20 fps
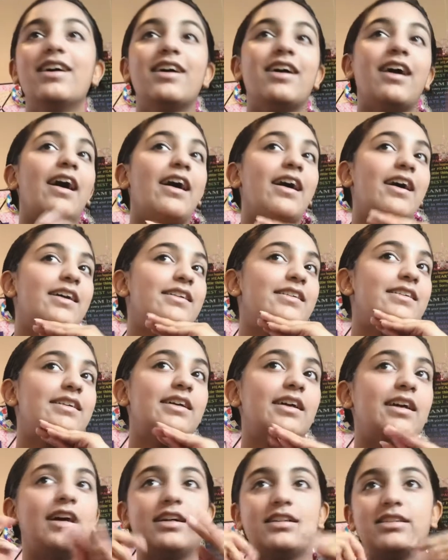and
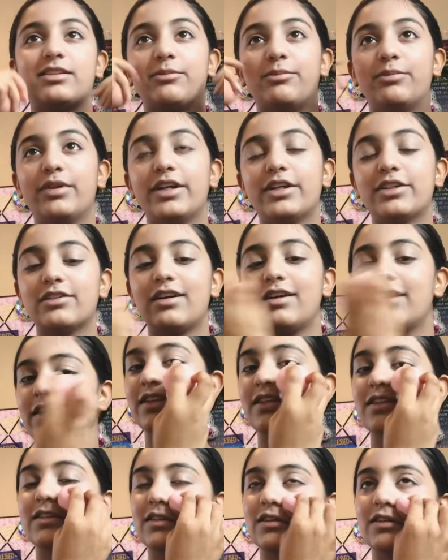it has some blush on
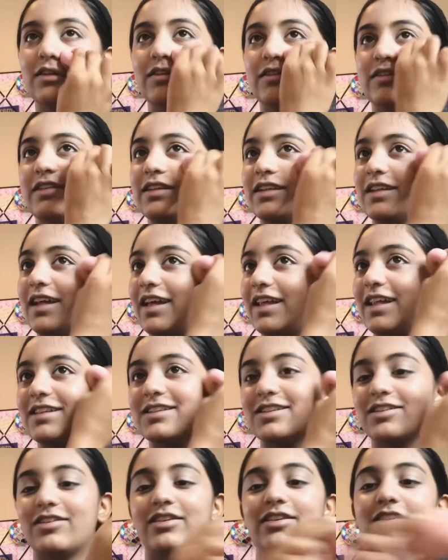it, so yeah, that's
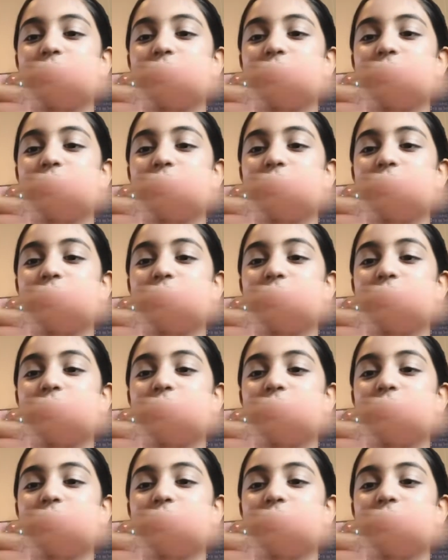good.